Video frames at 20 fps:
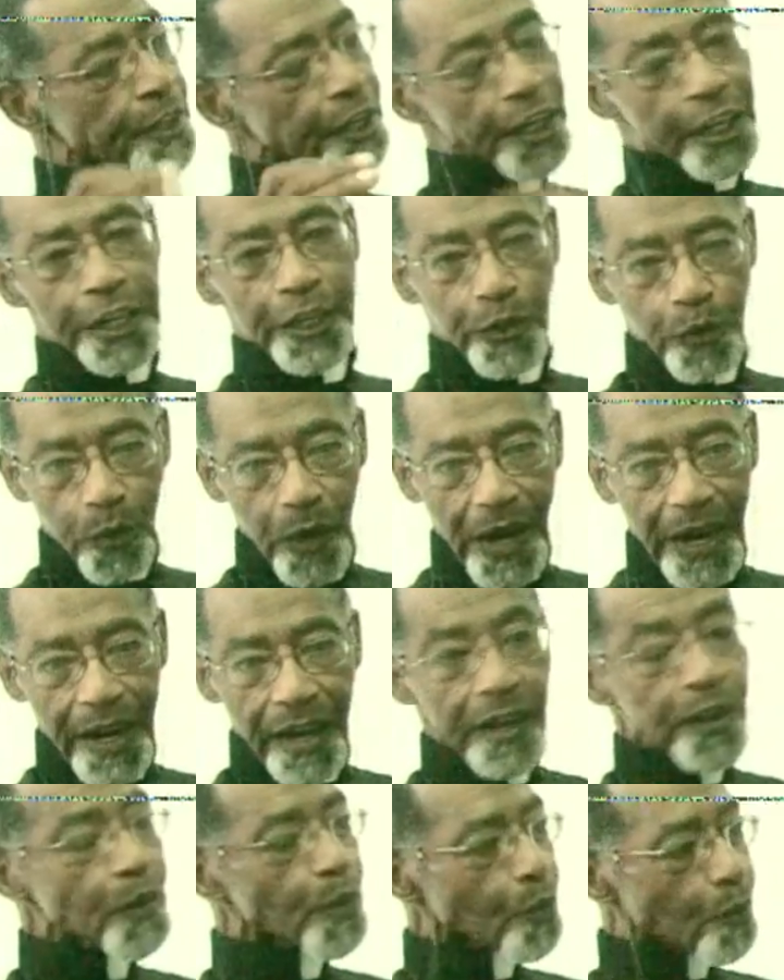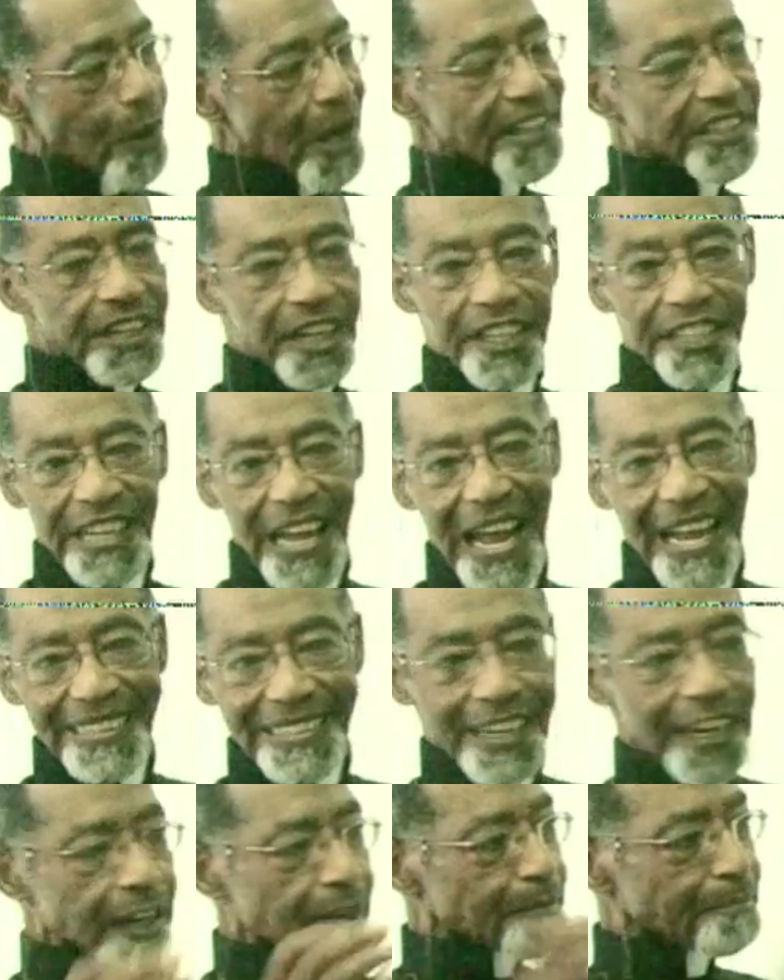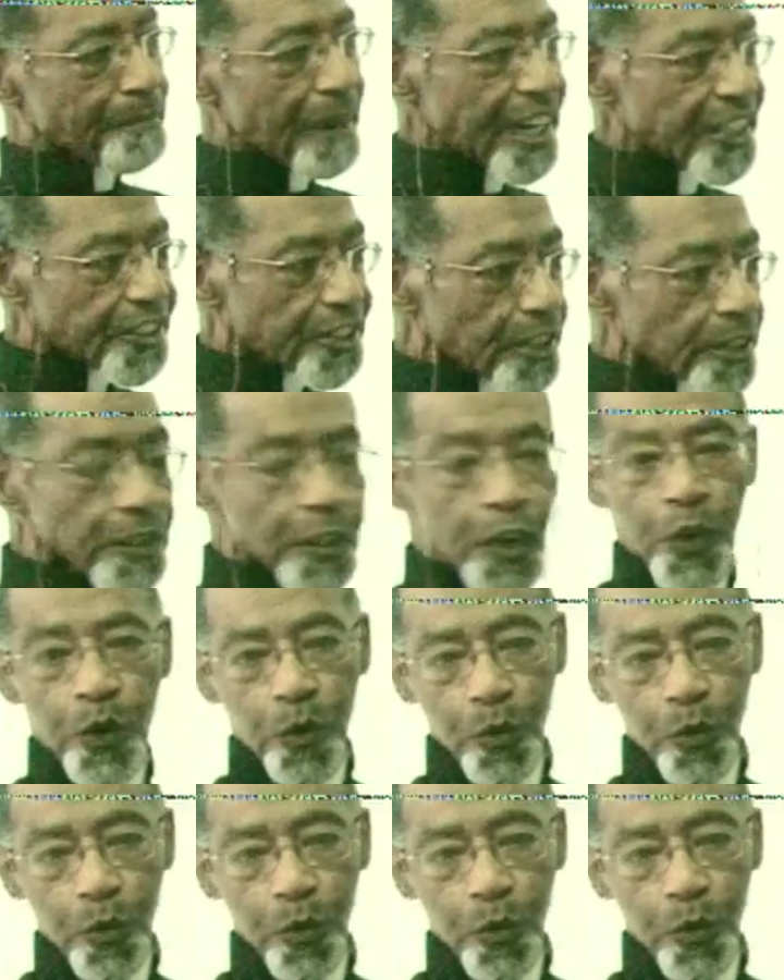anywhere, whether or not they're a Mason,